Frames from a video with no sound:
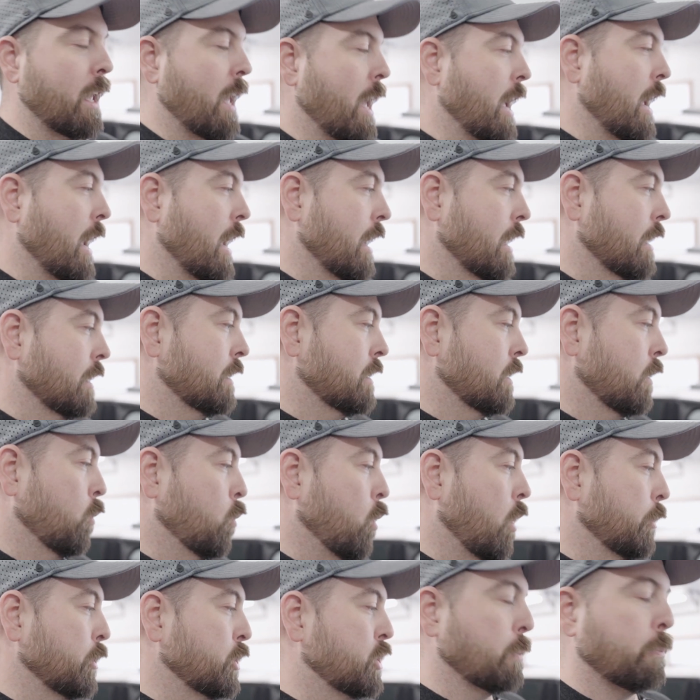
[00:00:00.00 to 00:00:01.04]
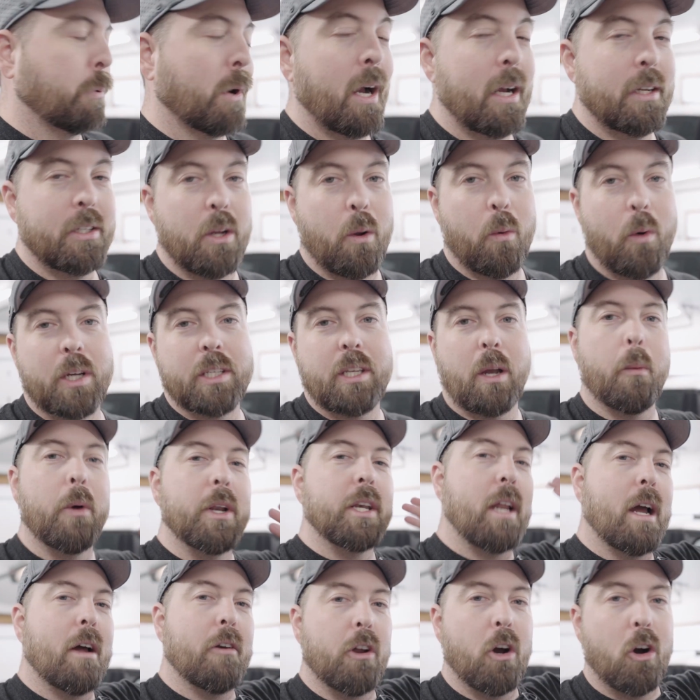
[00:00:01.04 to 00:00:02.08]
And what was surprising was I went
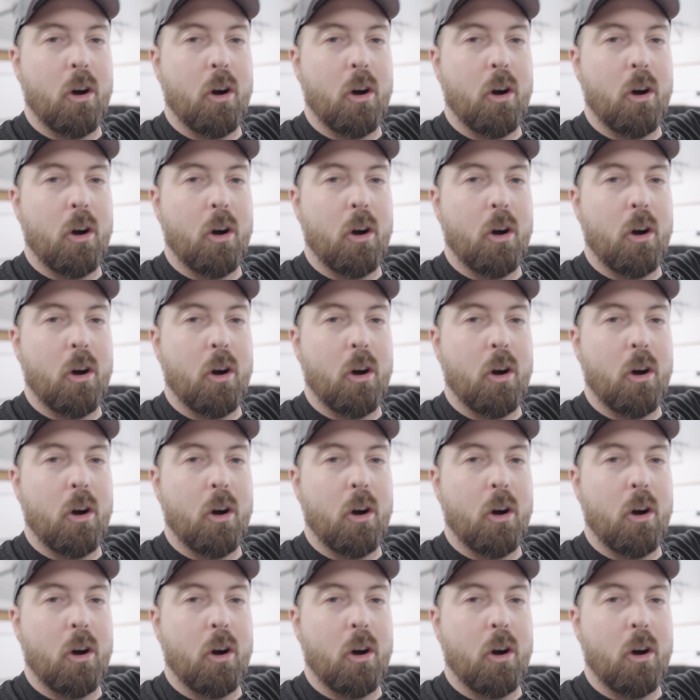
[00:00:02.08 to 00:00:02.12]
down to